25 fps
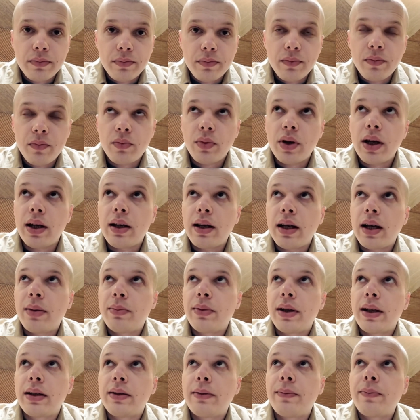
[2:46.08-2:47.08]
Well, I
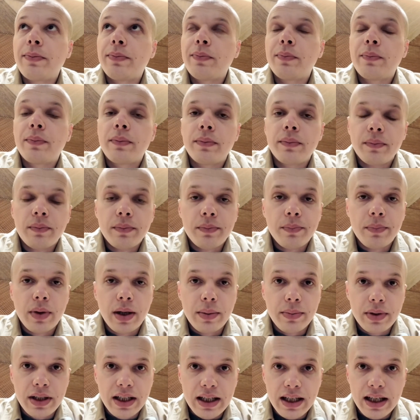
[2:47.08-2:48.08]
mean,
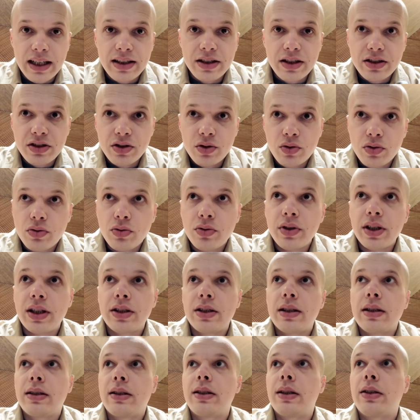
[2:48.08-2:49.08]
maybe he has his own
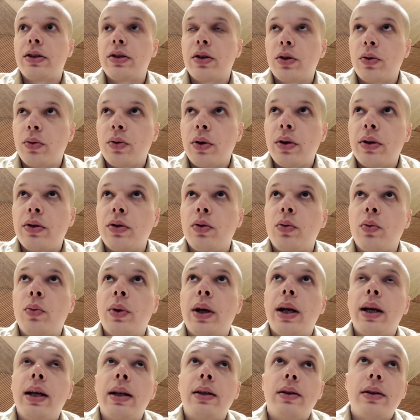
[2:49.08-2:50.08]
reasons and so on to
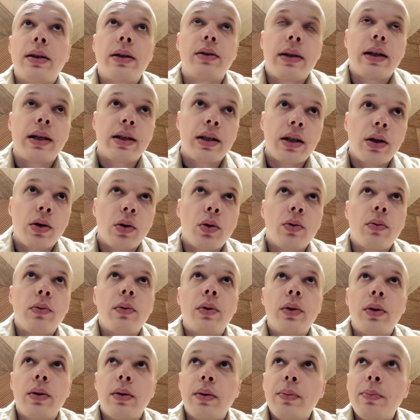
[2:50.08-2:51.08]
wait, to think it
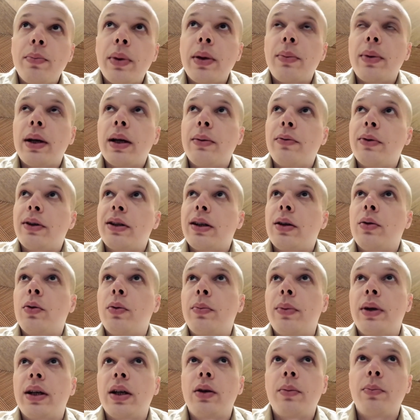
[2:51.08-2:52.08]
over. Maybe everything
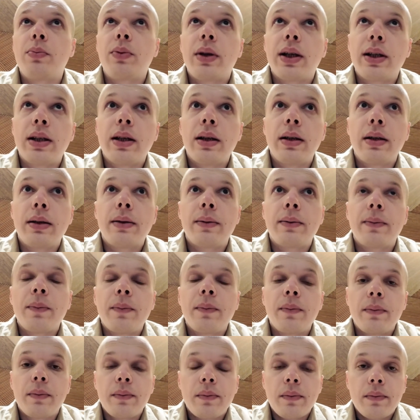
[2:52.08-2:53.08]
will be completed.
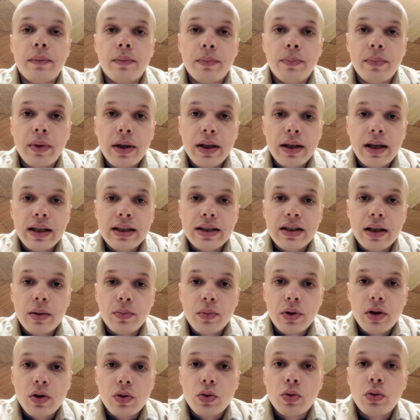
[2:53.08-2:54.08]
But as
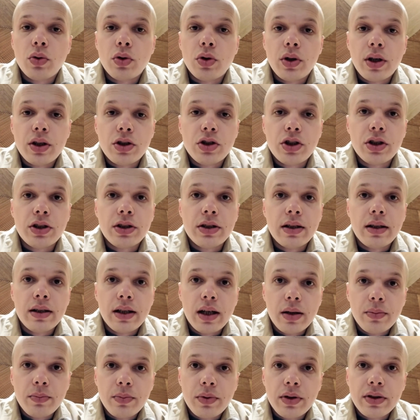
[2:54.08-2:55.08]
someone who crunches the
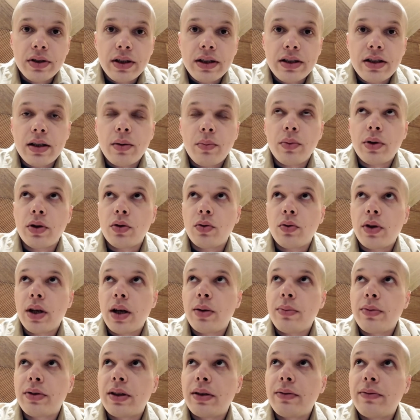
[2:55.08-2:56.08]
numbers, as someone who
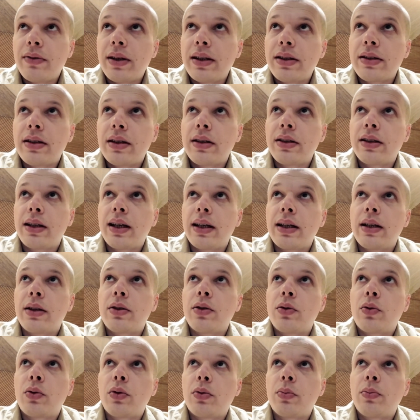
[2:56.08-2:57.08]
helps investors get
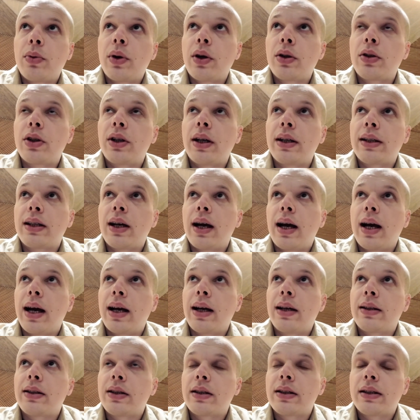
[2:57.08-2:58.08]
into good projects, I
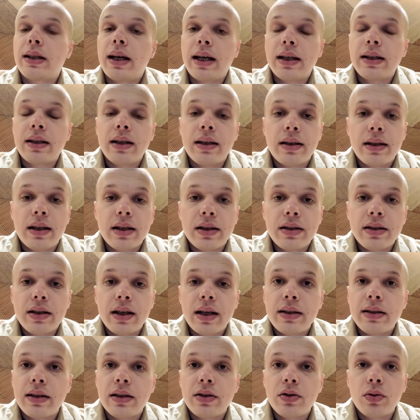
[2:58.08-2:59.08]
understand that there's
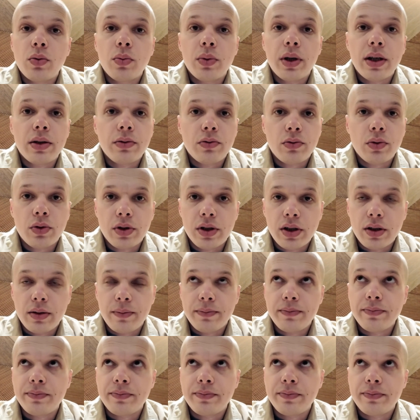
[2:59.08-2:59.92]
nothing to wait for here.